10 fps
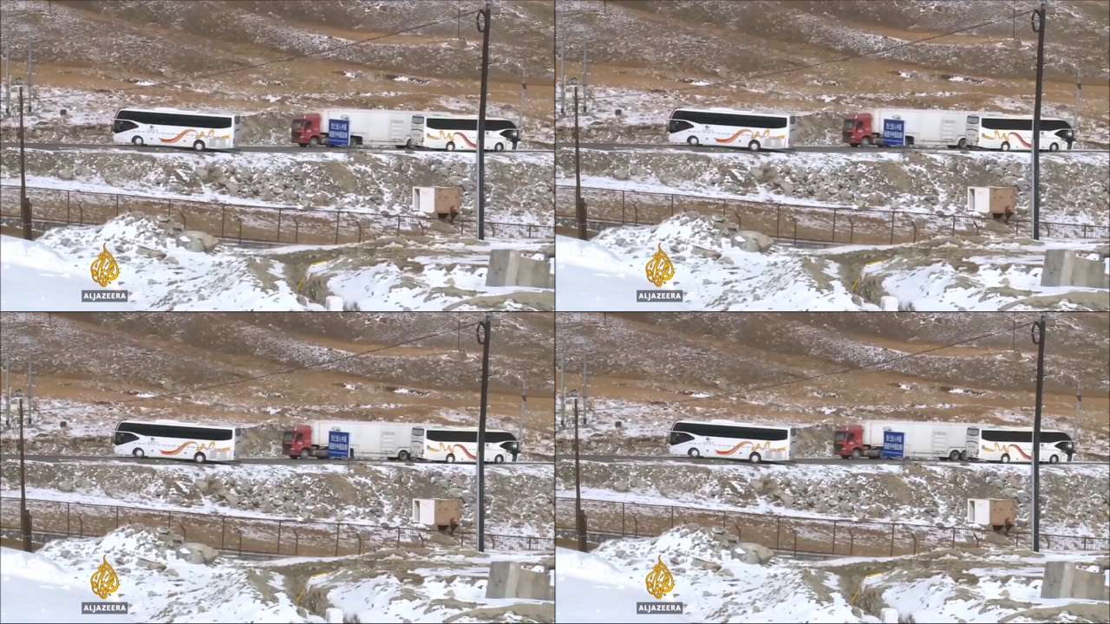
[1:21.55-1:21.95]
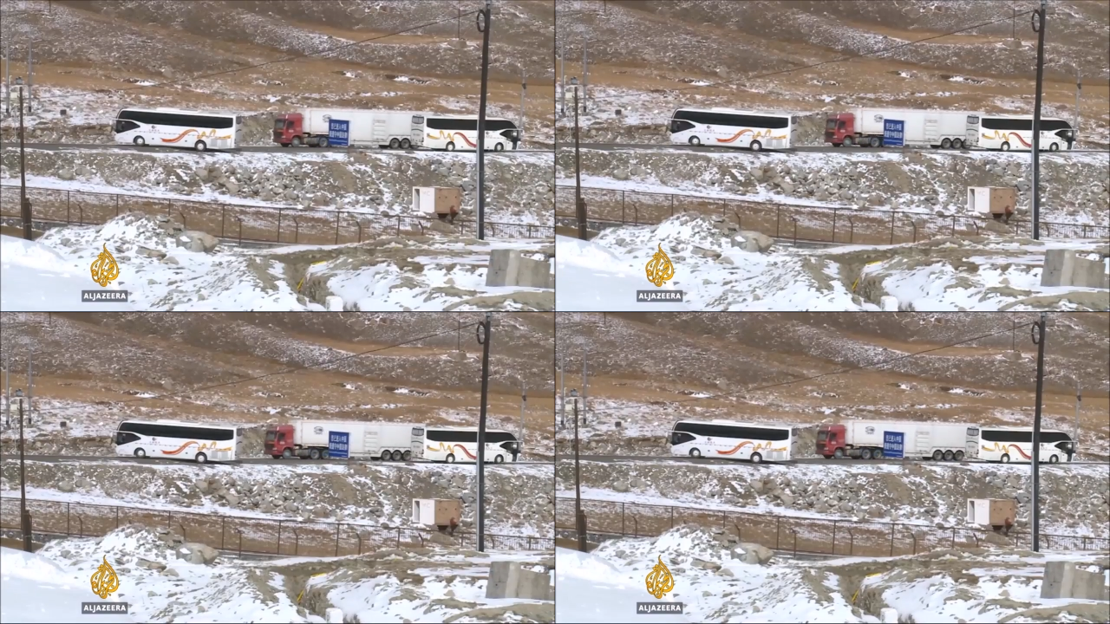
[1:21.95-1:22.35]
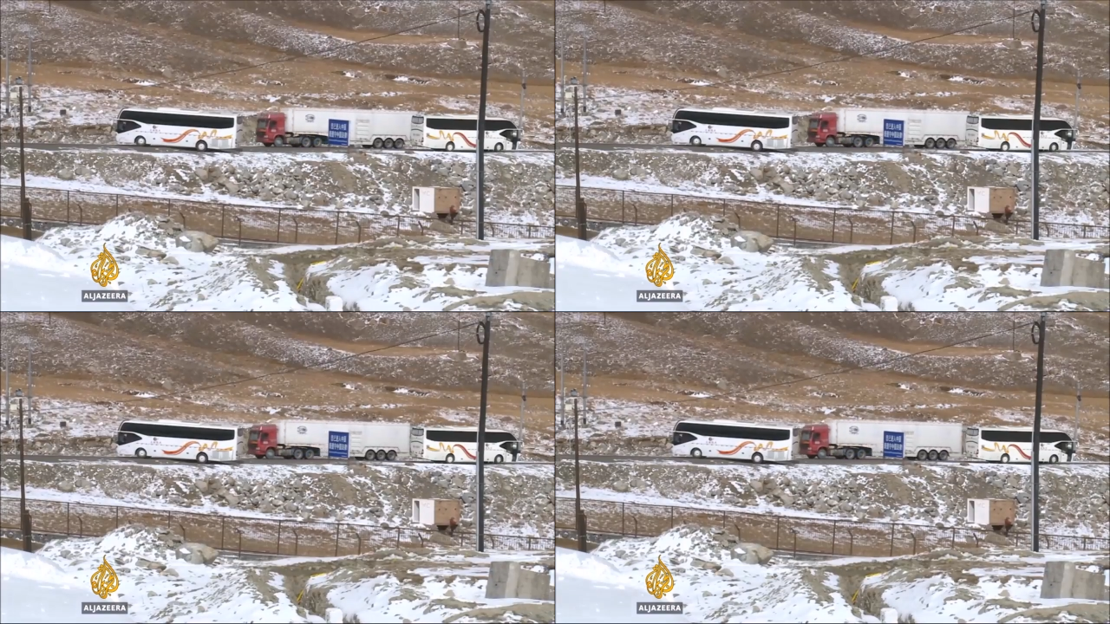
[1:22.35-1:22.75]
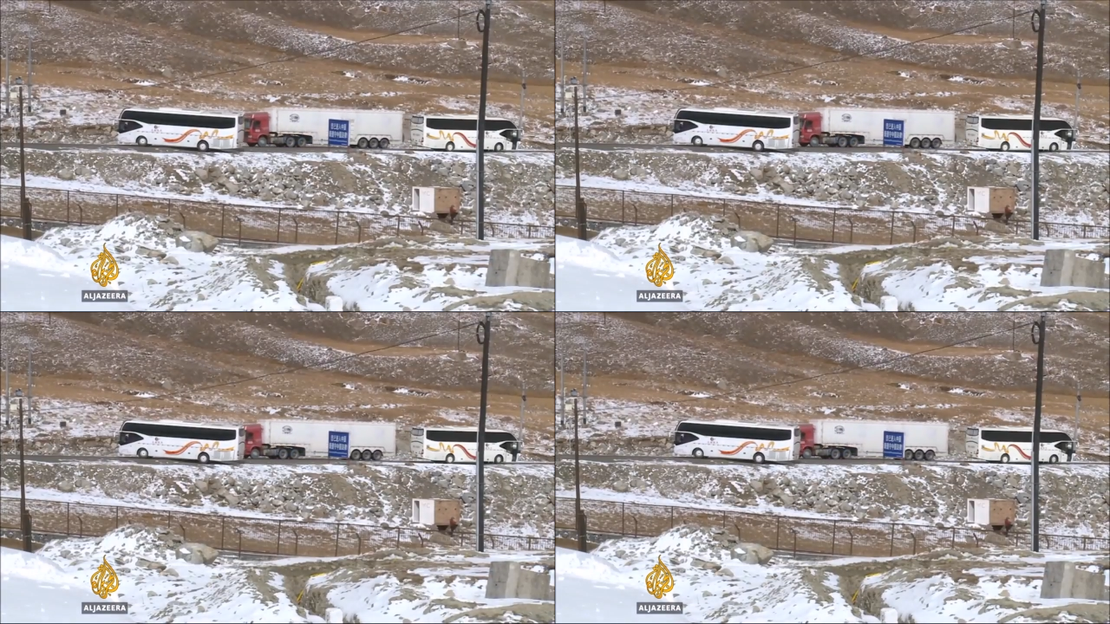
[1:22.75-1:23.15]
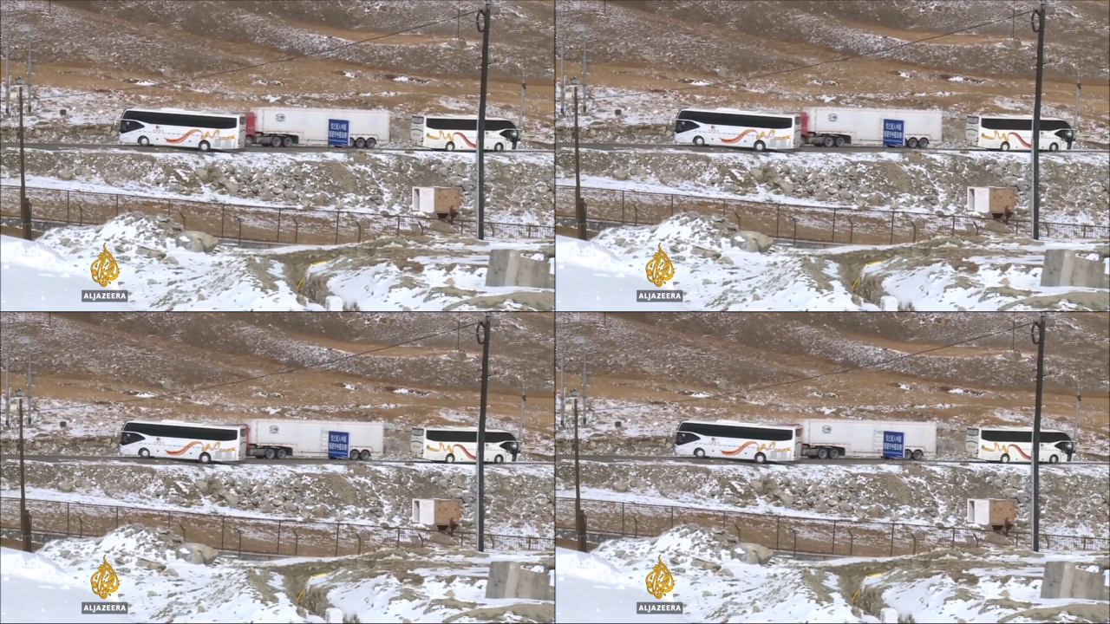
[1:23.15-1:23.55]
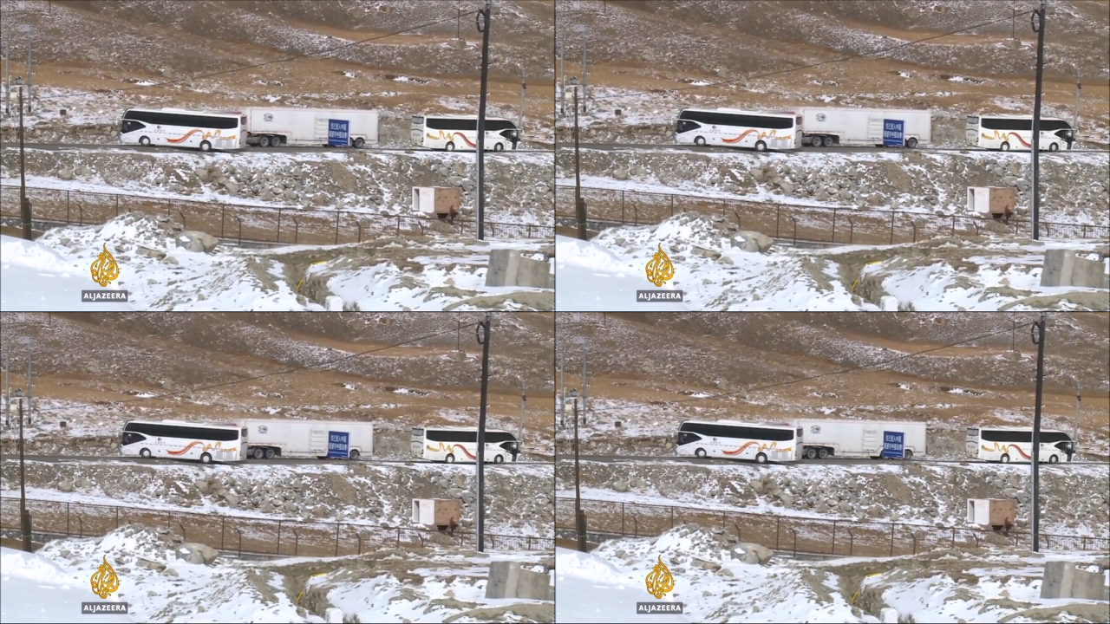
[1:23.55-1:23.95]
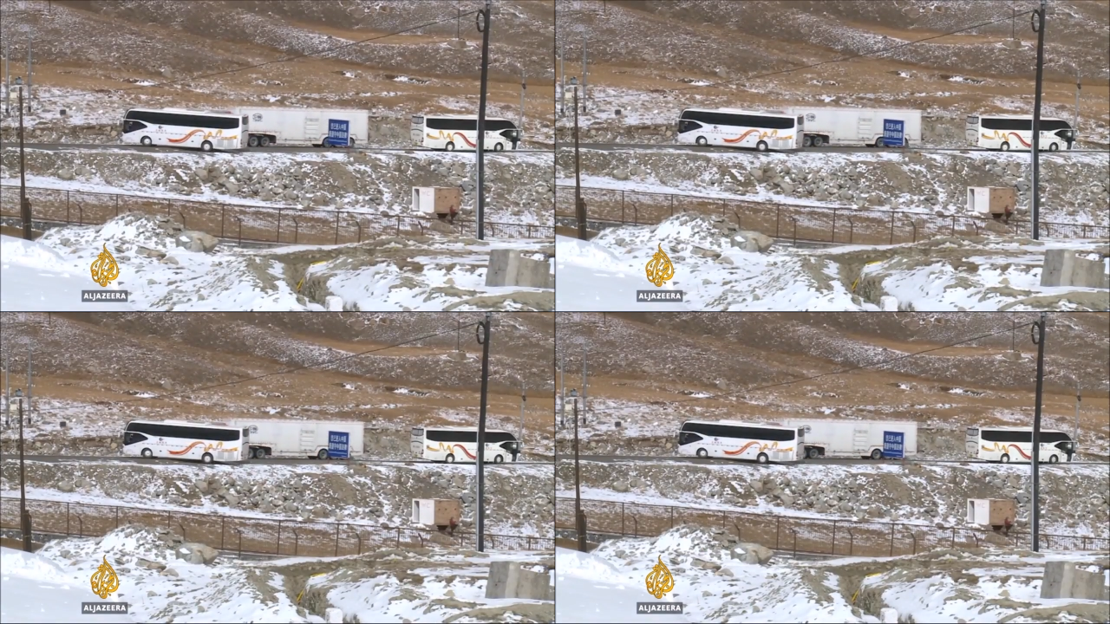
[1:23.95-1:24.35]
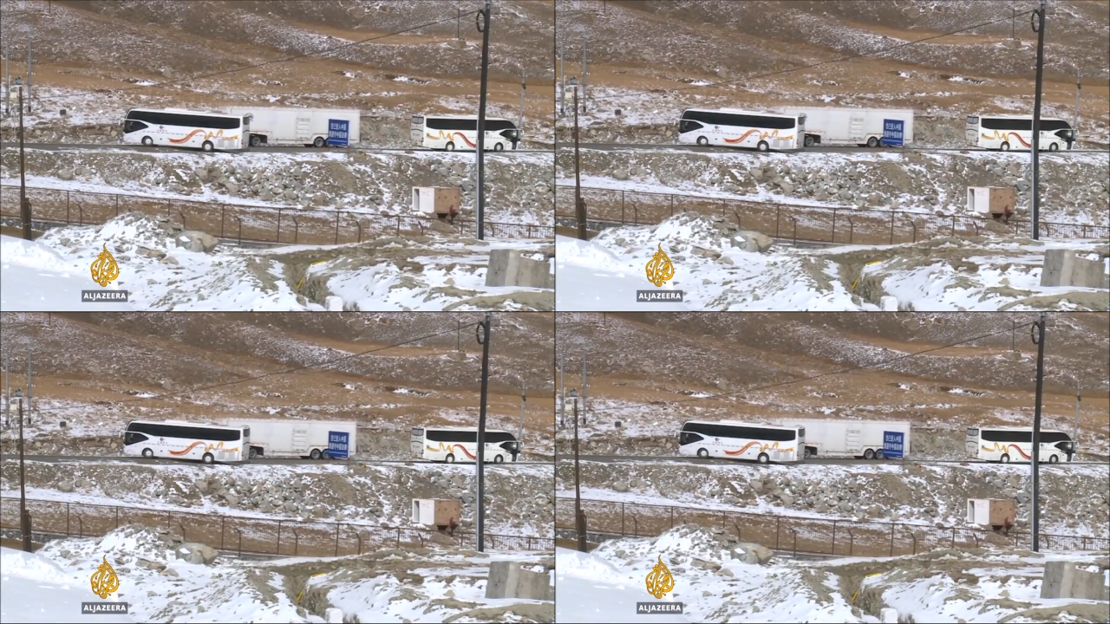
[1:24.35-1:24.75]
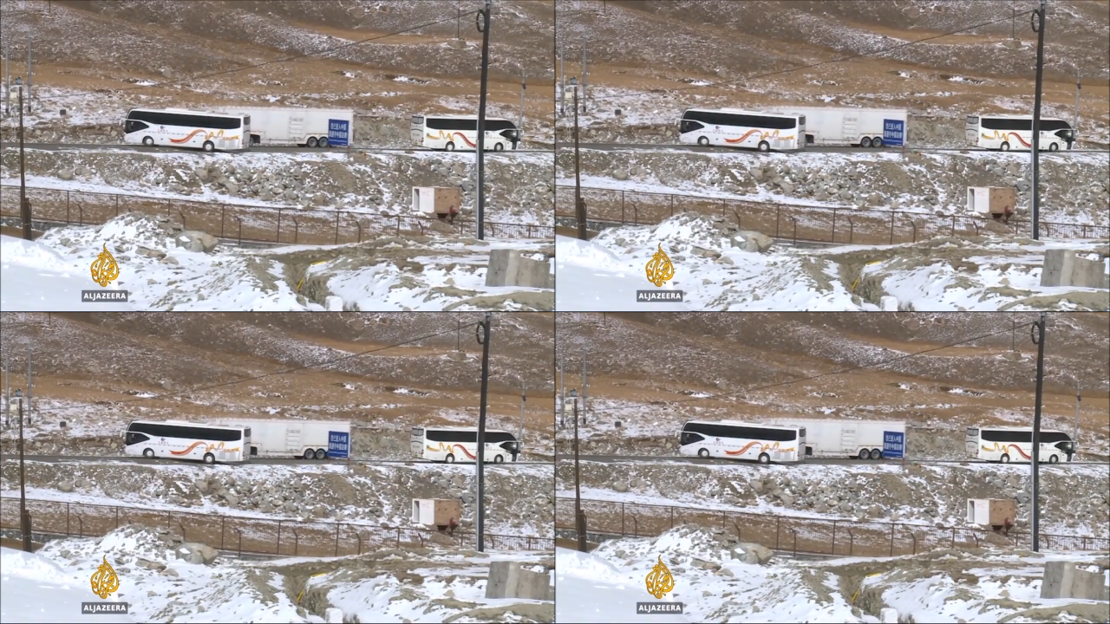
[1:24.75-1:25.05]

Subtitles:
(no speaker visible)